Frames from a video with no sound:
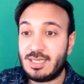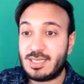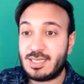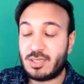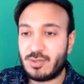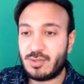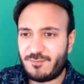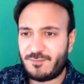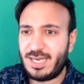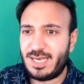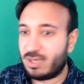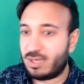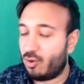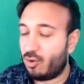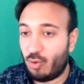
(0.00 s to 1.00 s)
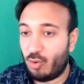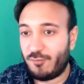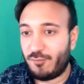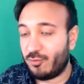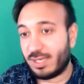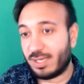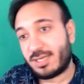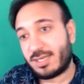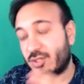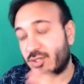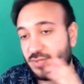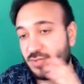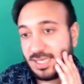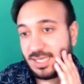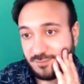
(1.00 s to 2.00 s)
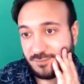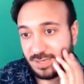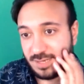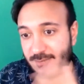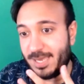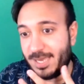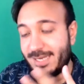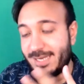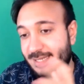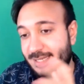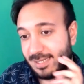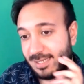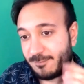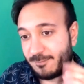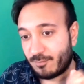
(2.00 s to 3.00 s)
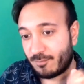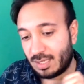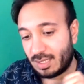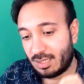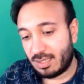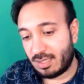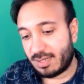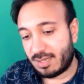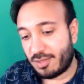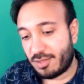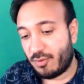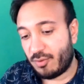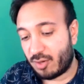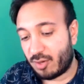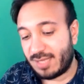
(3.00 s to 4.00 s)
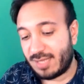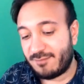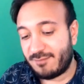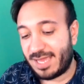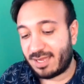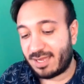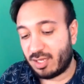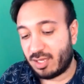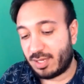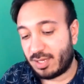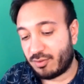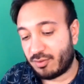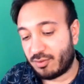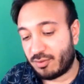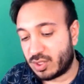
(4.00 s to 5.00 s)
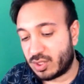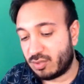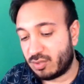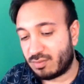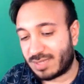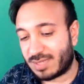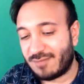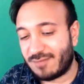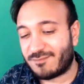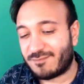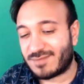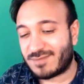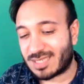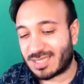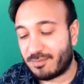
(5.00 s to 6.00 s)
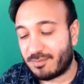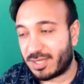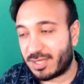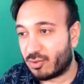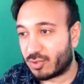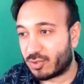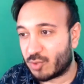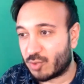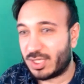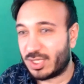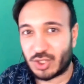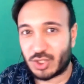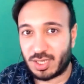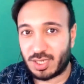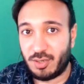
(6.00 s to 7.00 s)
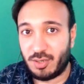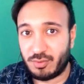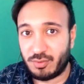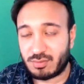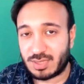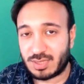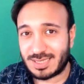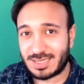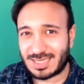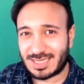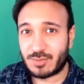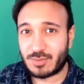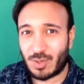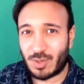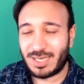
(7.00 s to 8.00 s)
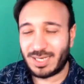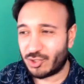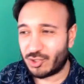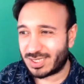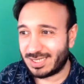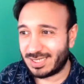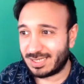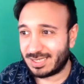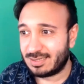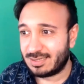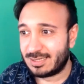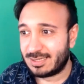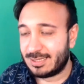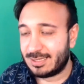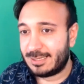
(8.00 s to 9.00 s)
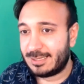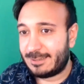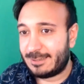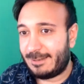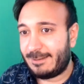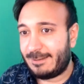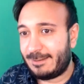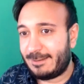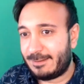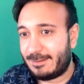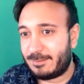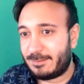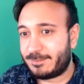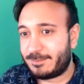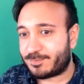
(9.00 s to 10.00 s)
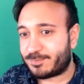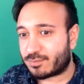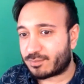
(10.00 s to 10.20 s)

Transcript: So I was feeling awful, like I was really feeling panicky. And I thought I'll give that a go. I thought I'll do give something on Twitch a go because it seems quite interesting. Um,